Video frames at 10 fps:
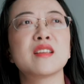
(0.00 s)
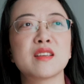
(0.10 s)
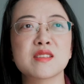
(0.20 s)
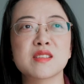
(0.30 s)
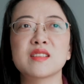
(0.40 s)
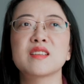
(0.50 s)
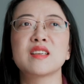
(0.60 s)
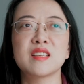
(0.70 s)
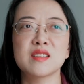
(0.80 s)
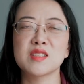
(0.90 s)
It is
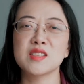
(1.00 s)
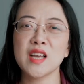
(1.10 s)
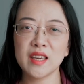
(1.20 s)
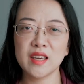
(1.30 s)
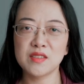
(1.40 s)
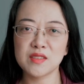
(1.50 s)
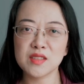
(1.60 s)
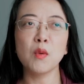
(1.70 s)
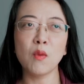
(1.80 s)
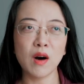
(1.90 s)
the
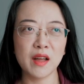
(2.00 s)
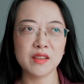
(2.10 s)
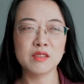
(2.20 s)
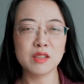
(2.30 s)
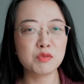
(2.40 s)
second one,